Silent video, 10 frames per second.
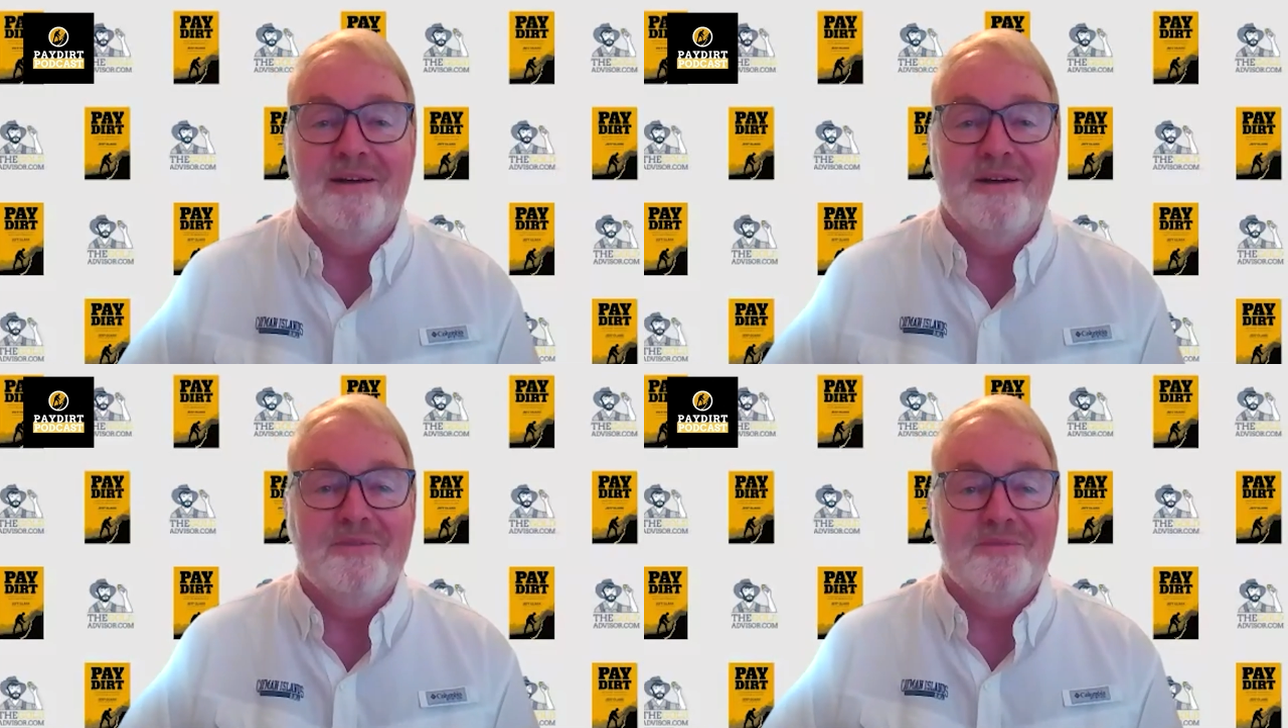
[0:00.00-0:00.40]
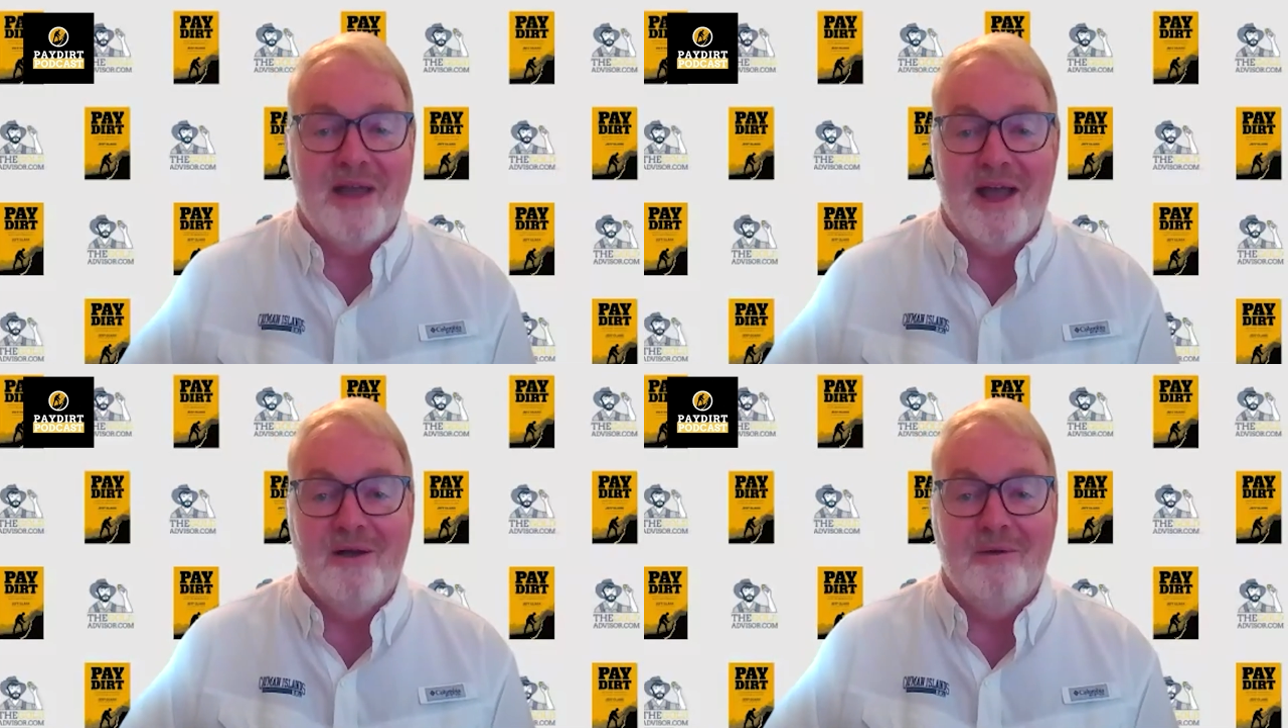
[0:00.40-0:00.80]
of
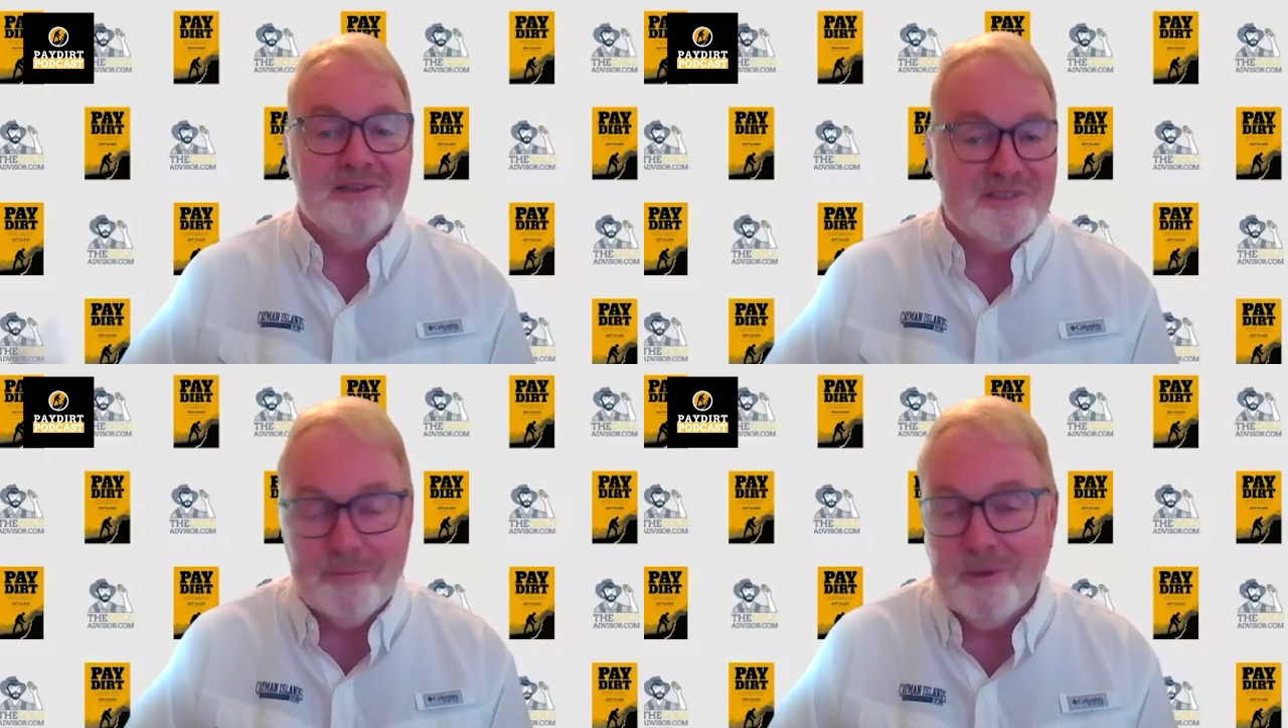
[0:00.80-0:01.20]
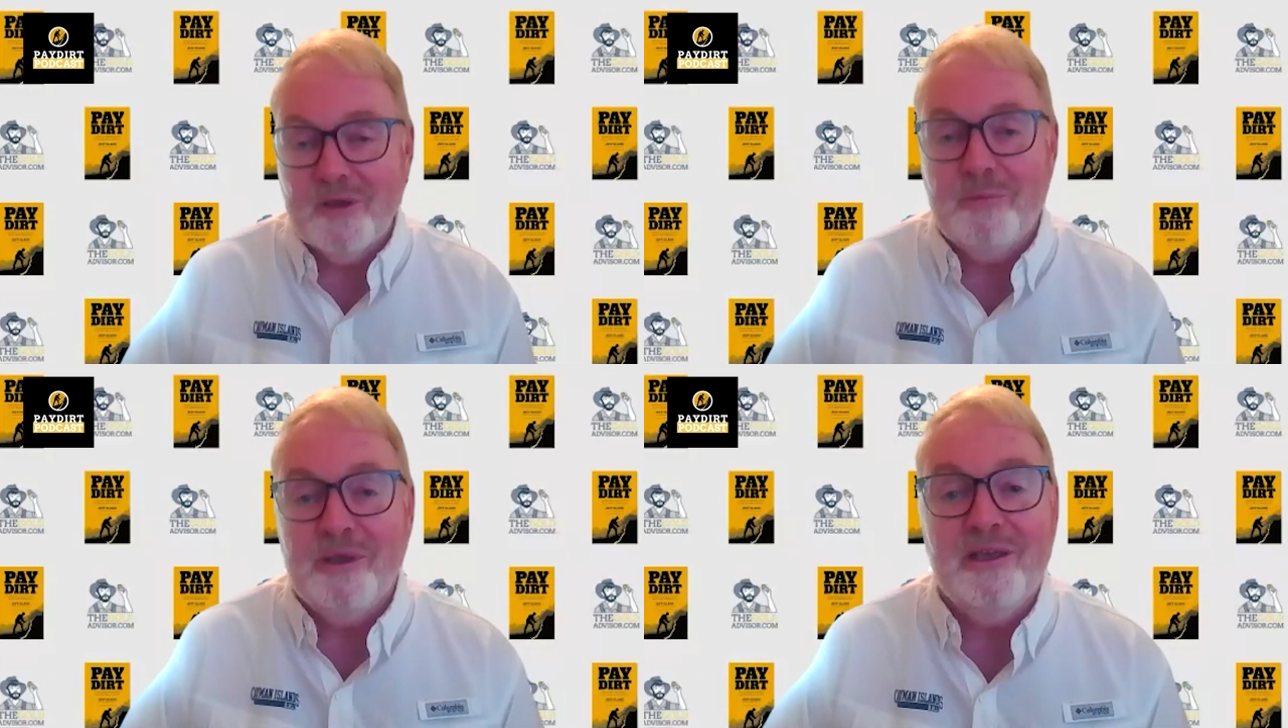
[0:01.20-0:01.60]
how
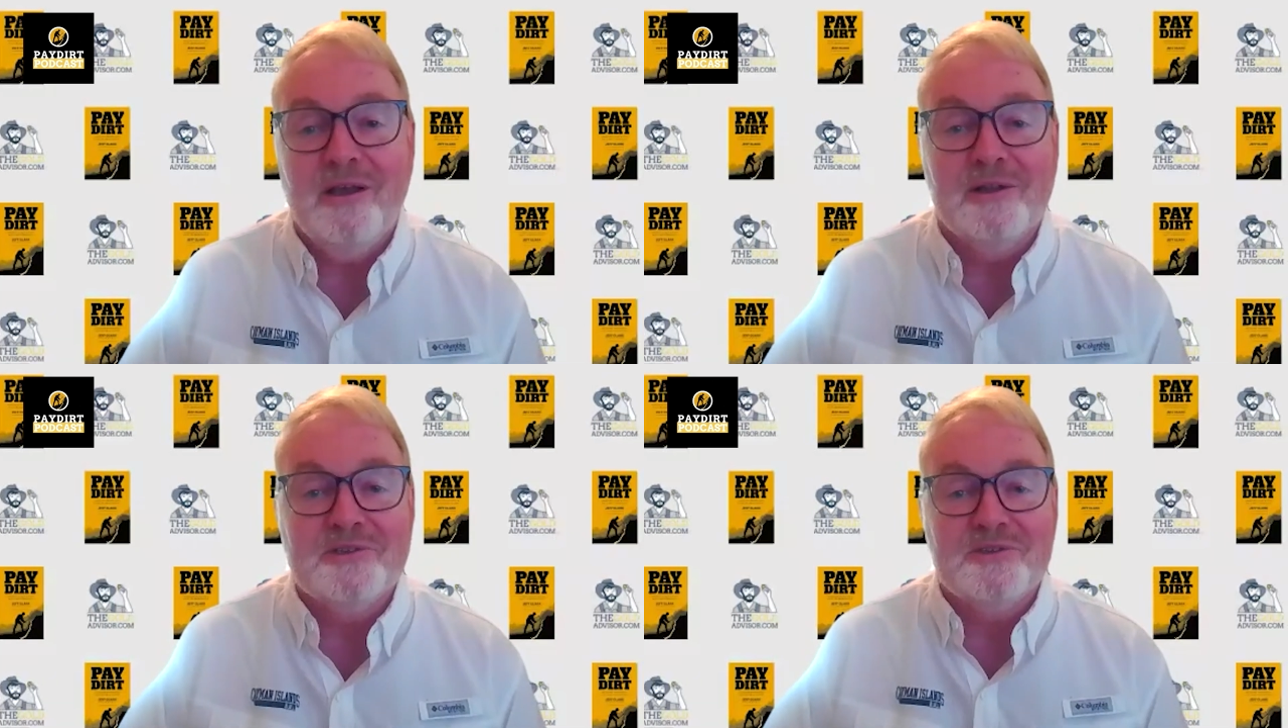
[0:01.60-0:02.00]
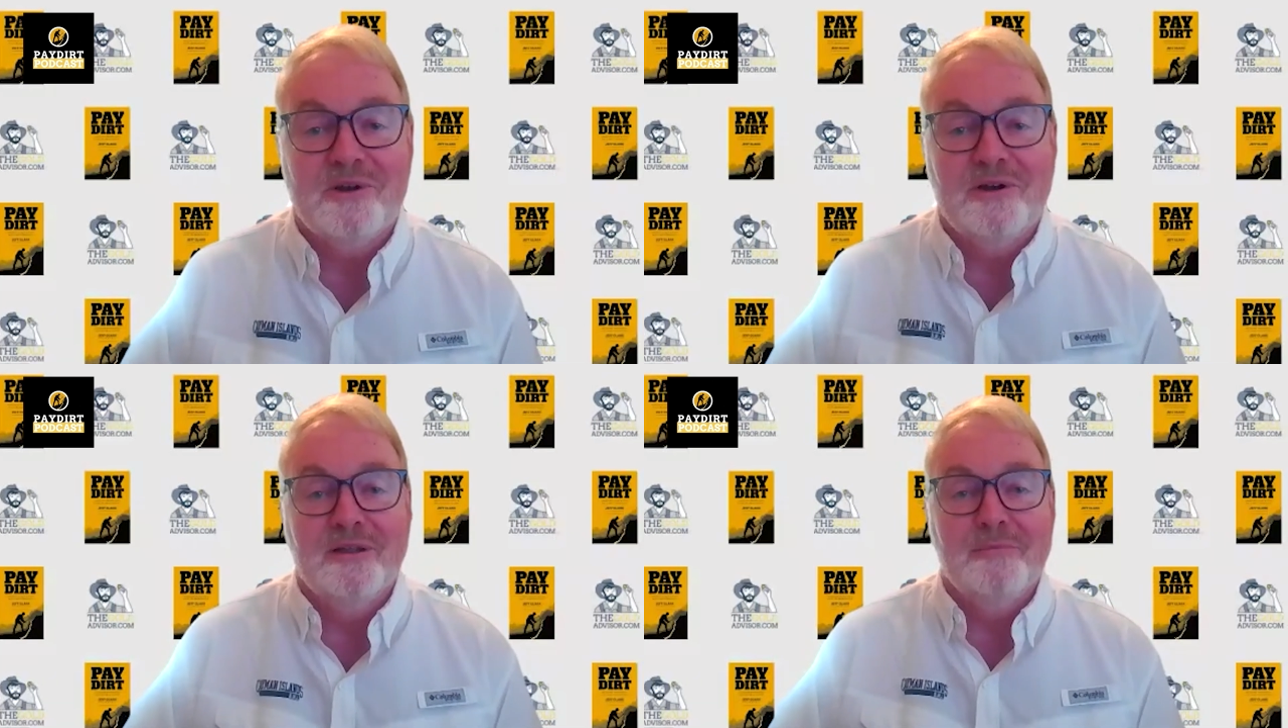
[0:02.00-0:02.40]
SWP got
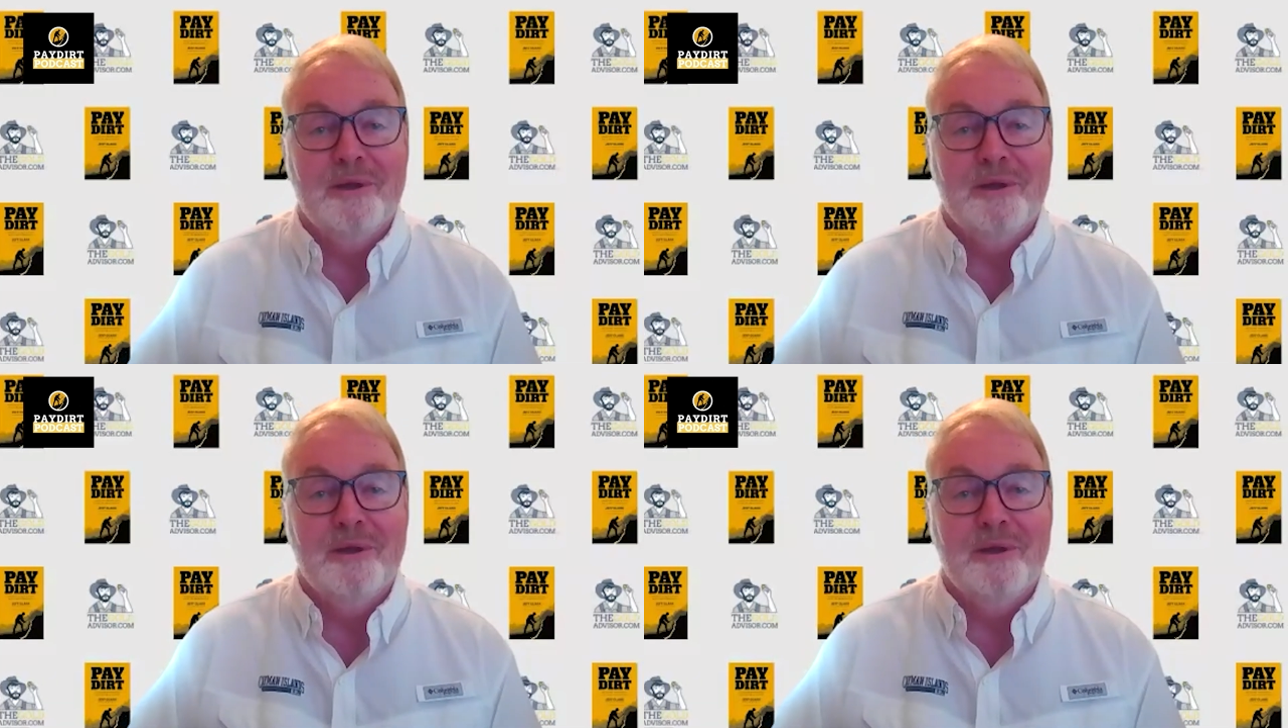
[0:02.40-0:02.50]
started,